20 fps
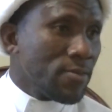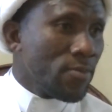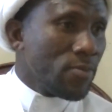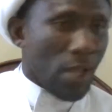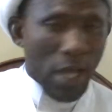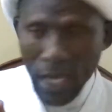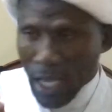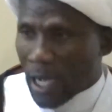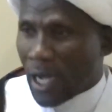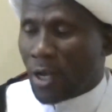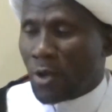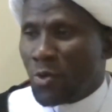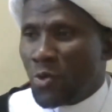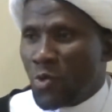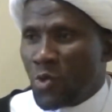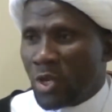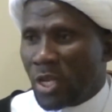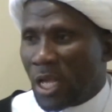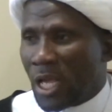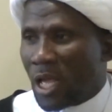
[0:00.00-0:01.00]

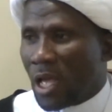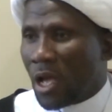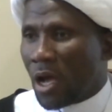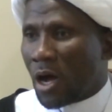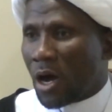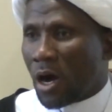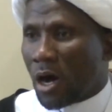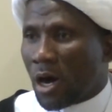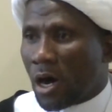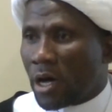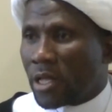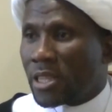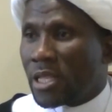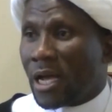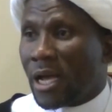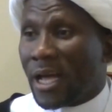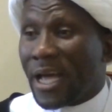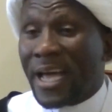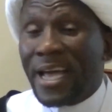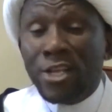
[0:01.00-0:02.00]
Nakalun are
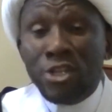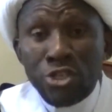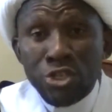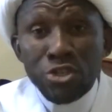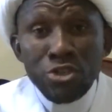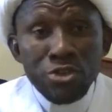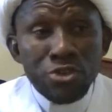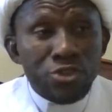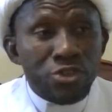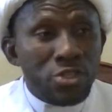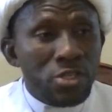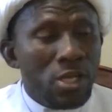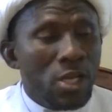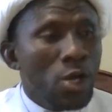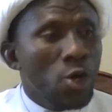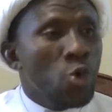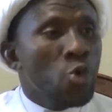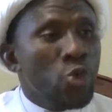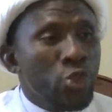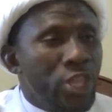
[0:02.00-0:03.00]
the angels
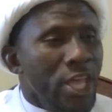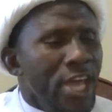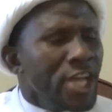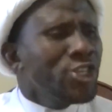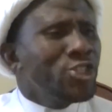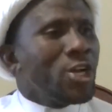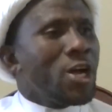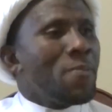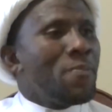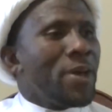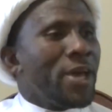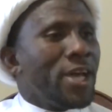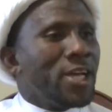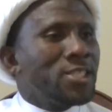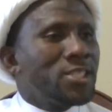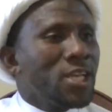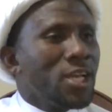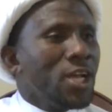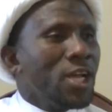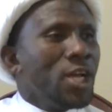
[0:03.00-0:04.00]
who their job
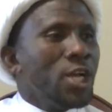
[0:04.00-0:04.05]
is